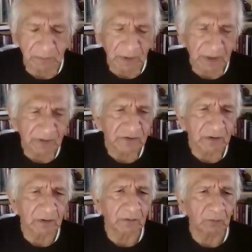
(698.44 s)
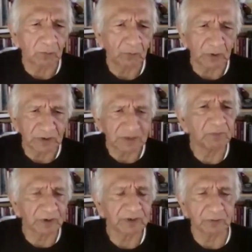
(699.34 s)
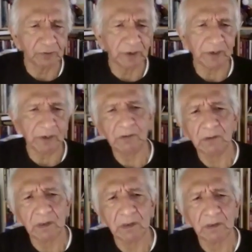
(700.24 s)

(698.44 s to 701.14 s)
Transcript: it depends on which book you're reading.